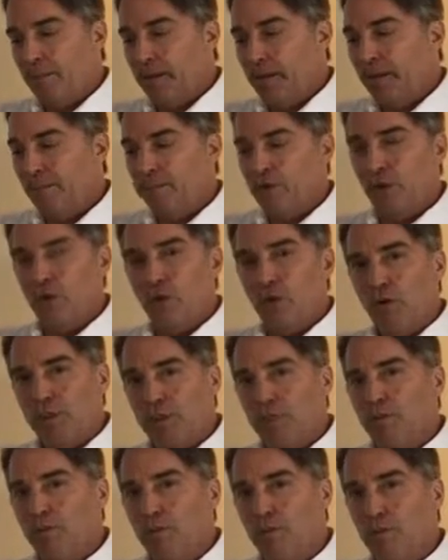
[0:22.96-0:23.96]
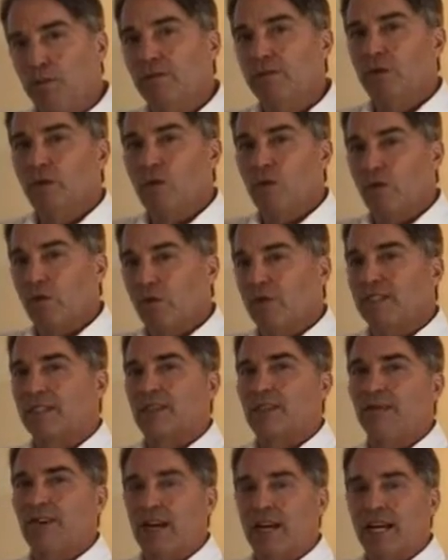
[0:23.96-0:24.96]
if we're going to move towards
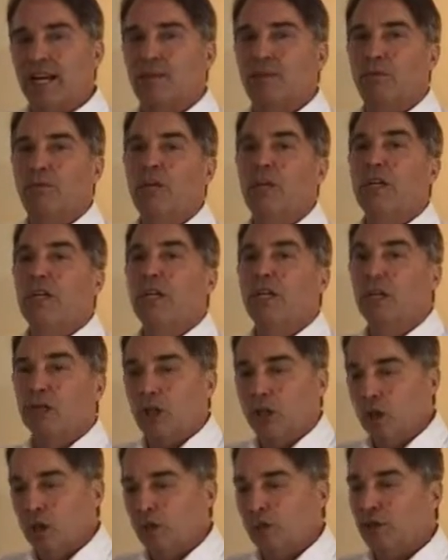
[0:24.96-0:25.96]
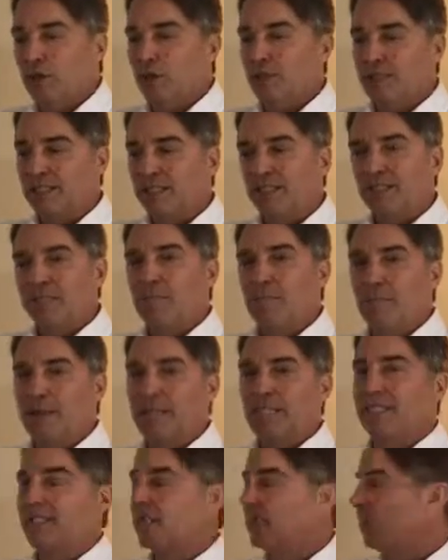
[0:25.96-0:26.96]
a viable closed loop system
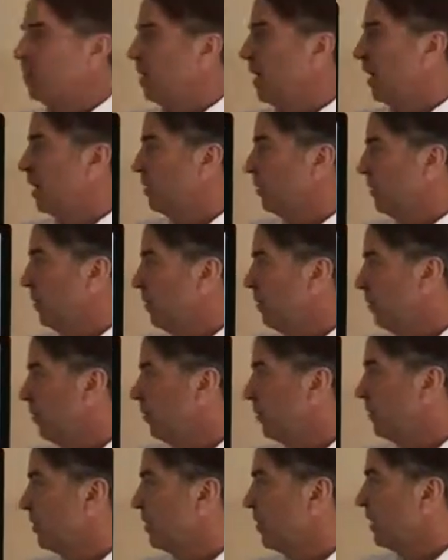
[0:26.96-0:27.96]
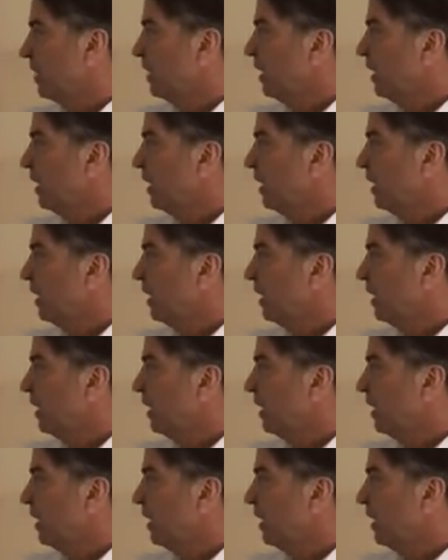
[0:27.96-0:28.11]
based on the Biosphere rules.